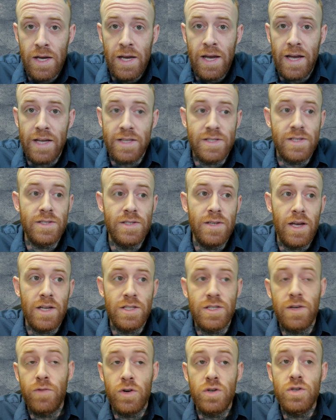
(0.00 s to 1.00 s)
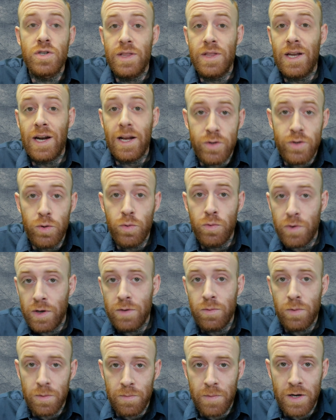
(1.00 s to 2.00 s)
It's a version that I do read
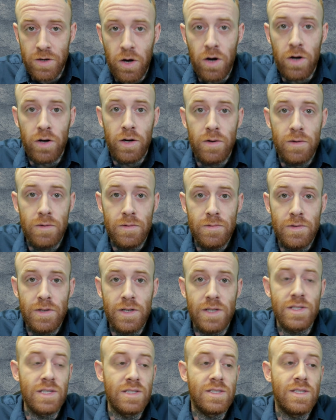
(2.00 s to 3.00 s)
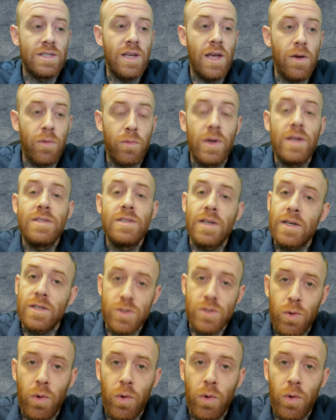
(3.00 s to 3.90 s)
with my daughter because it reads like a story,